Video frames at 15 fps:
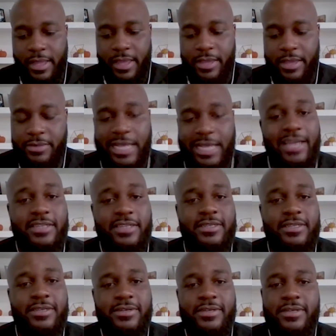It was hot as
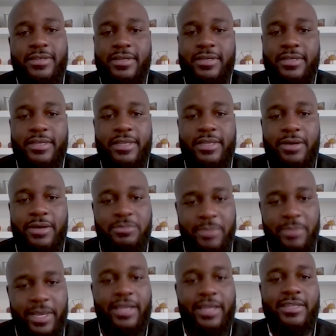hell, and I was
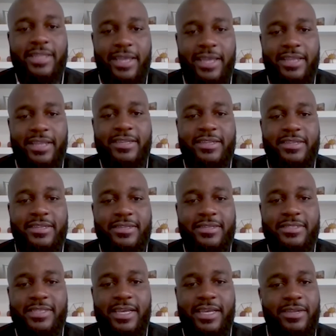mad at that
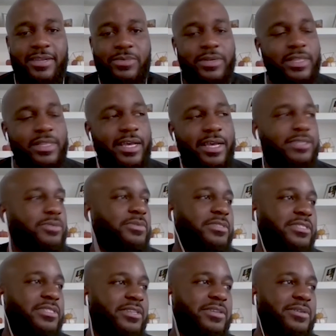because I didn't realize it
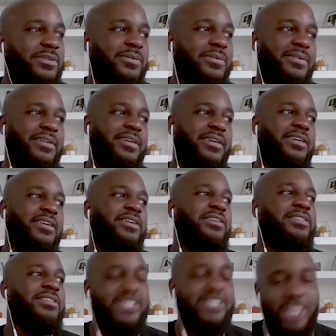was still
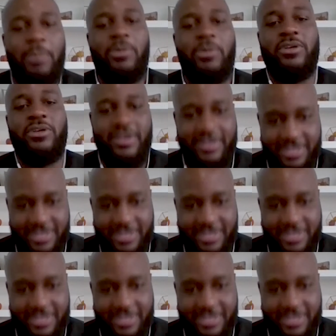summer